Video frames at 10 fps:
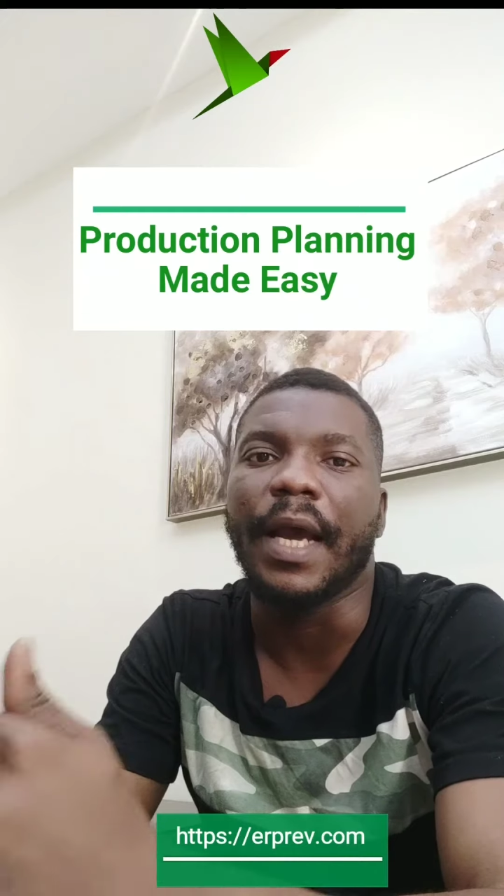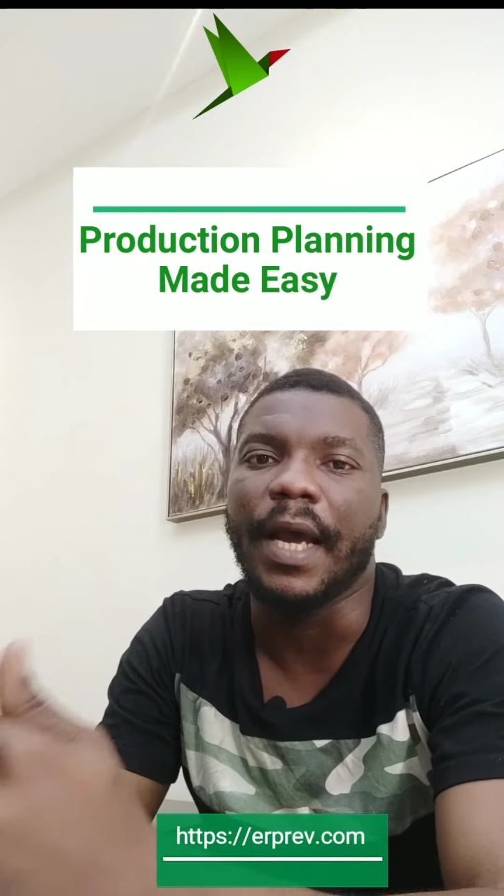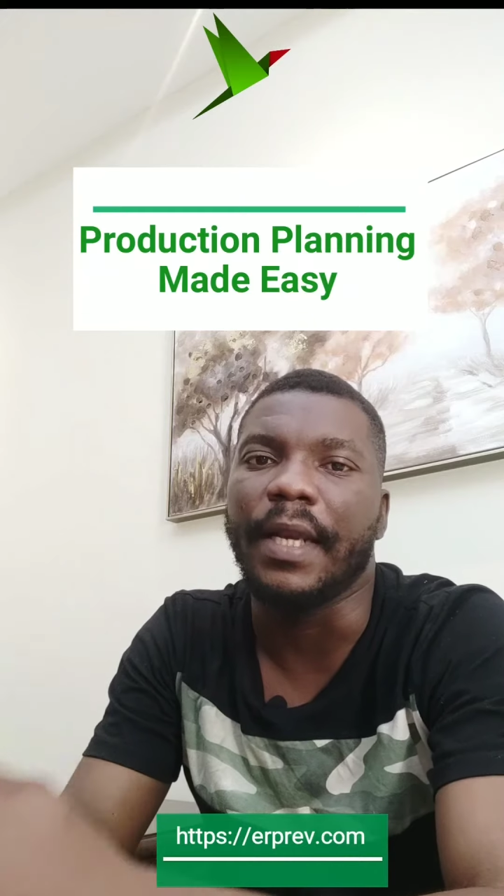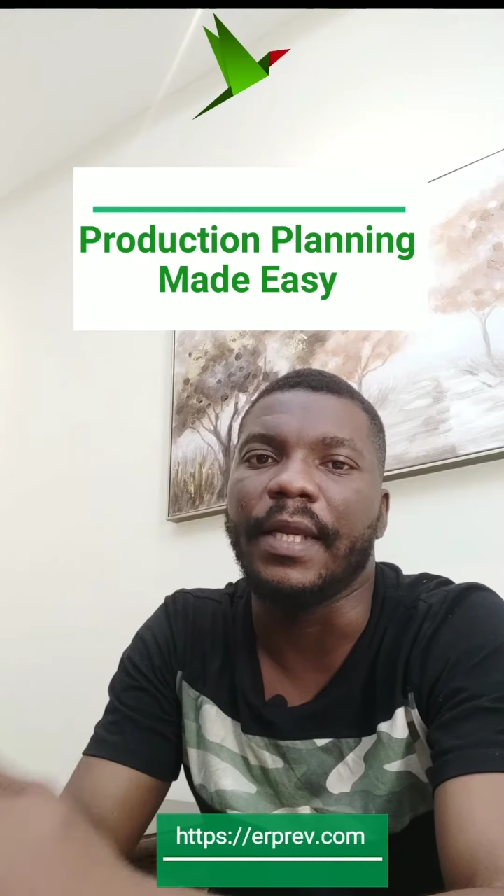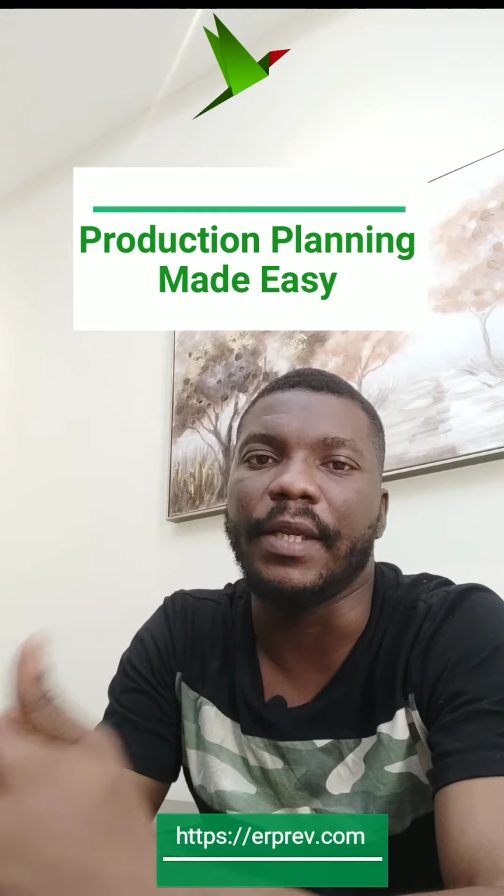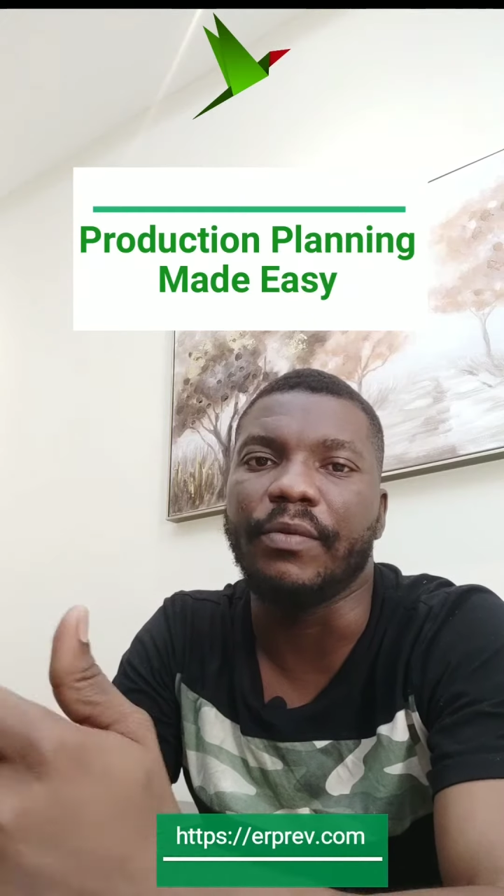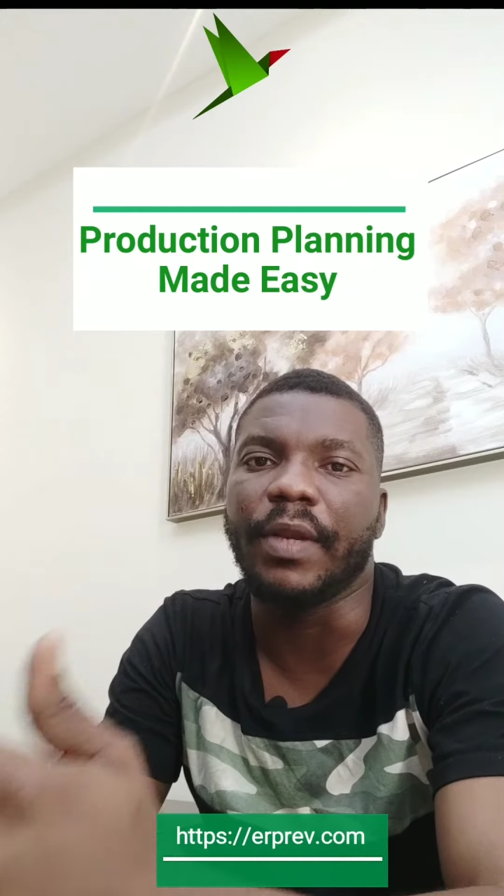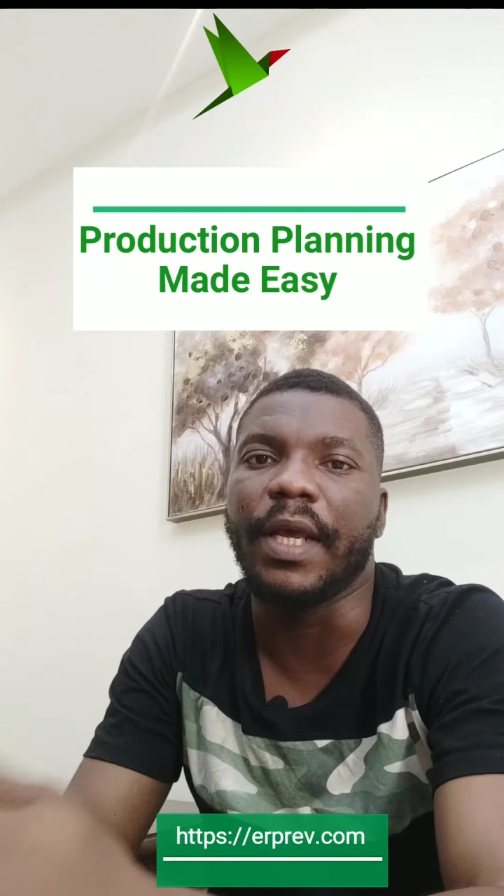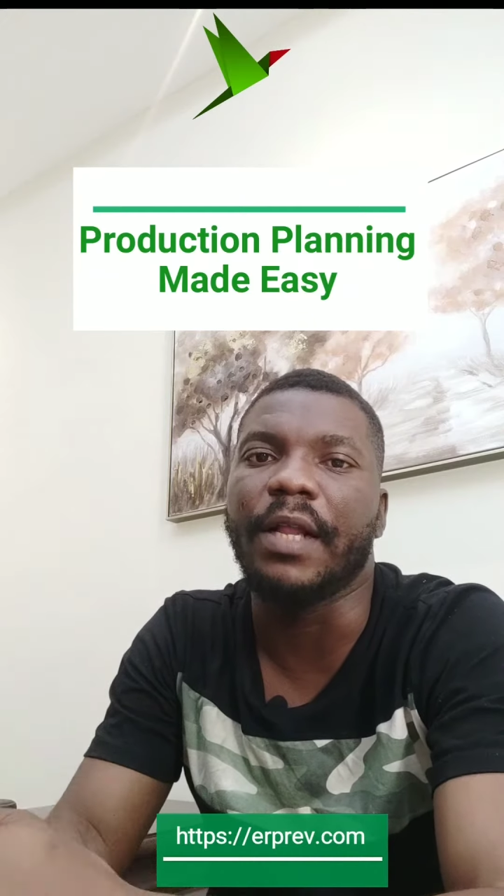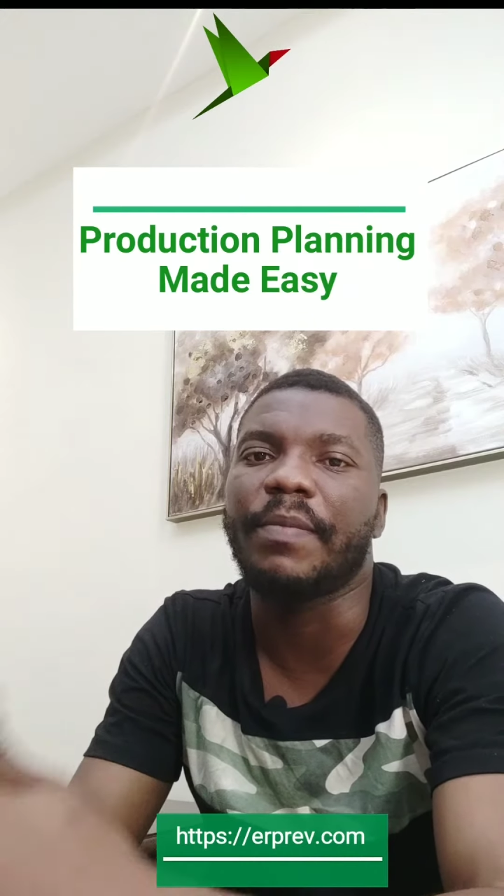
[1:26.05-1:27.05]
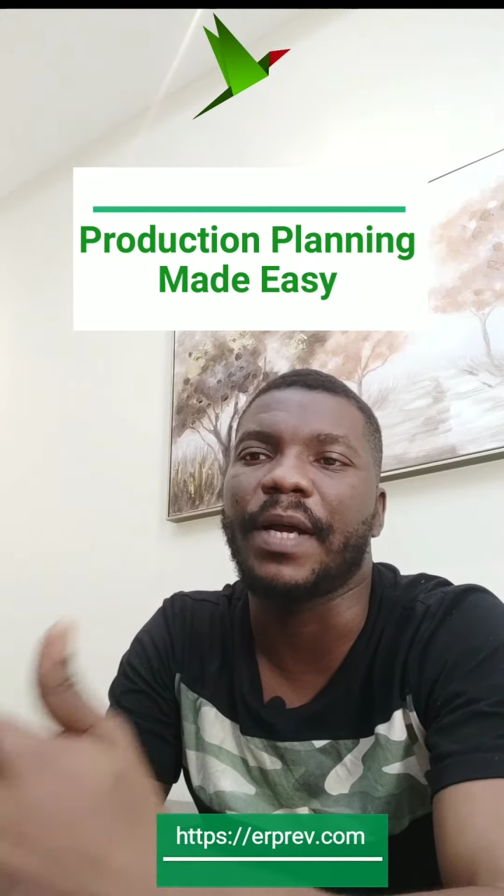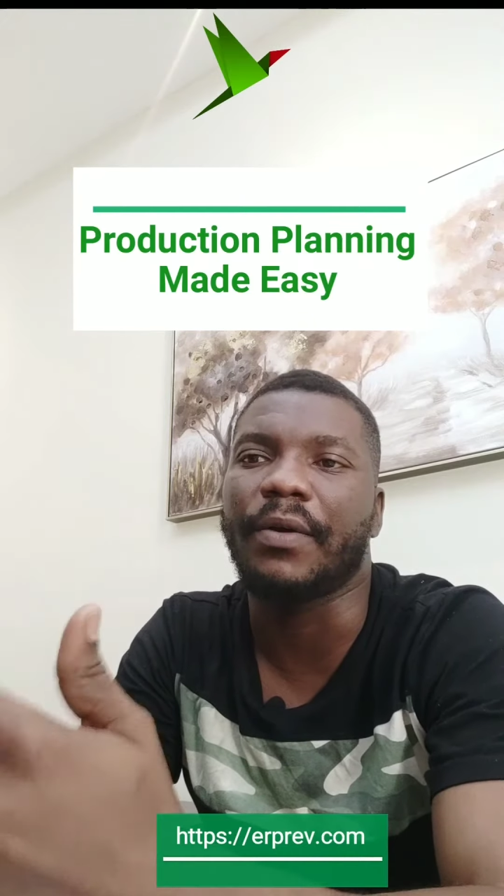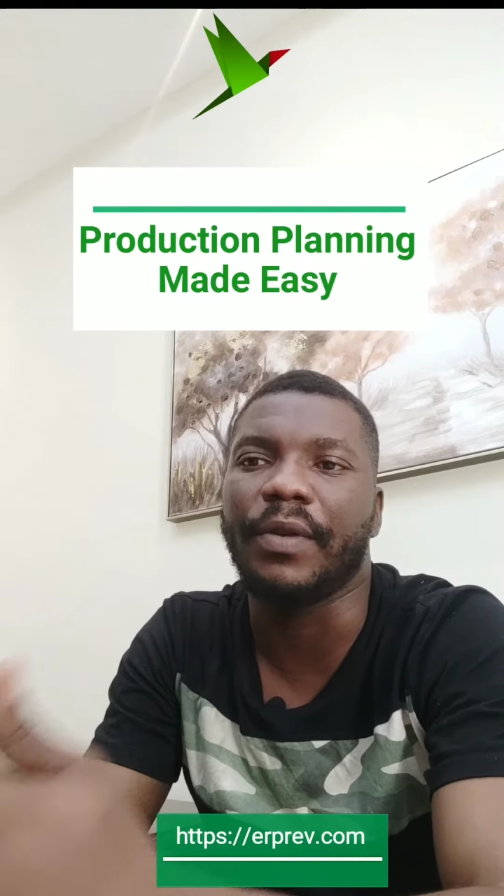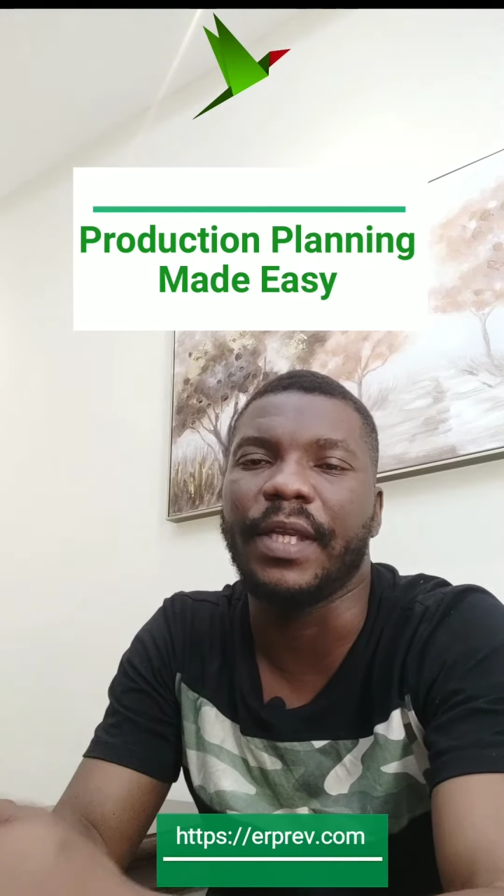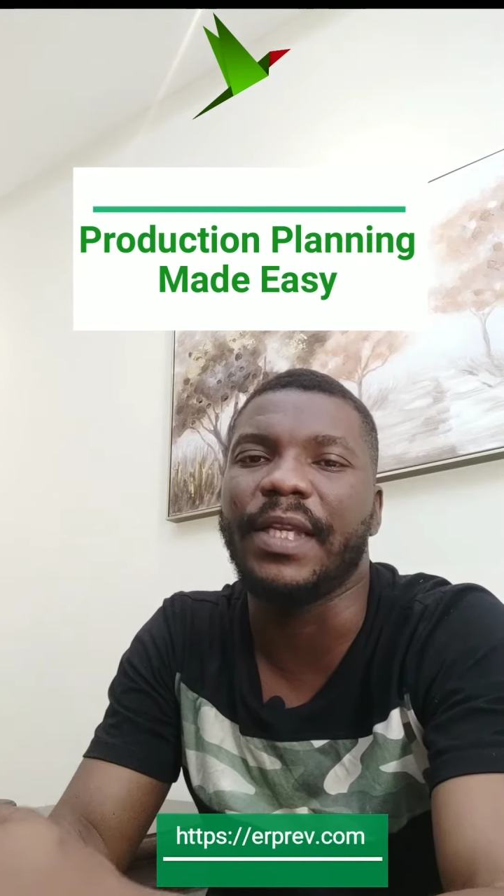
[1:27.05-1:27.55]
and it would help
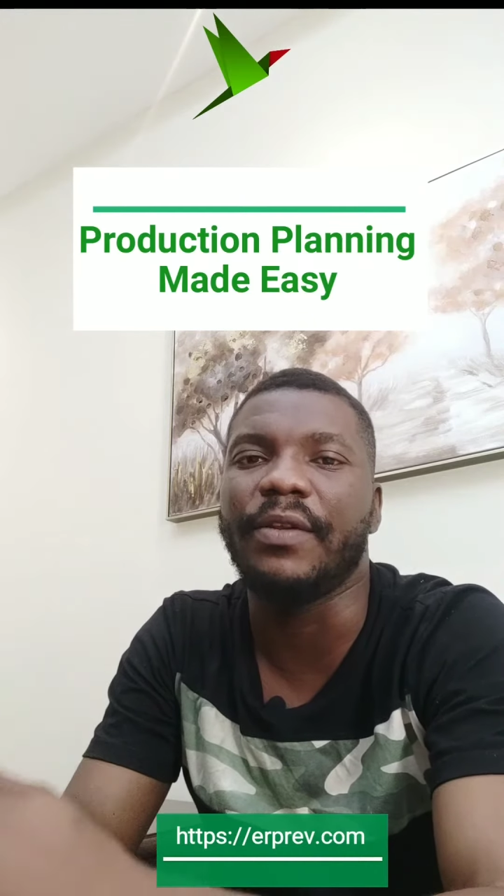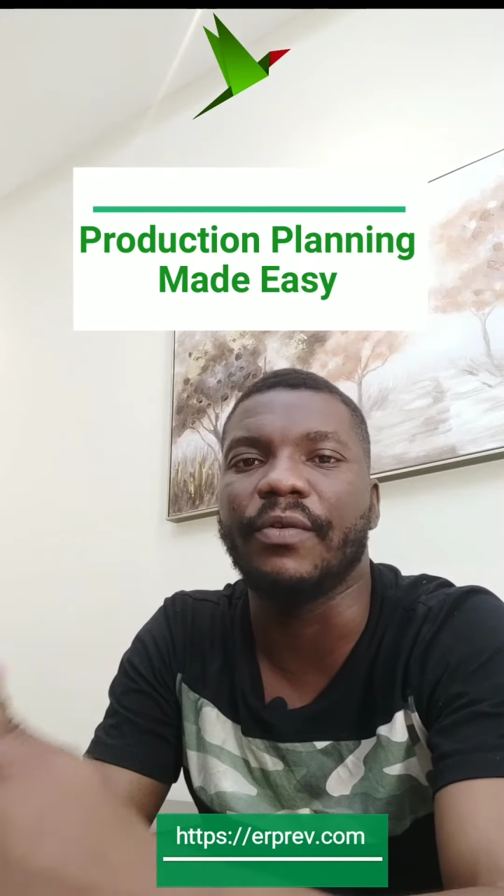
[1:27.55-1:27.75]
calculate the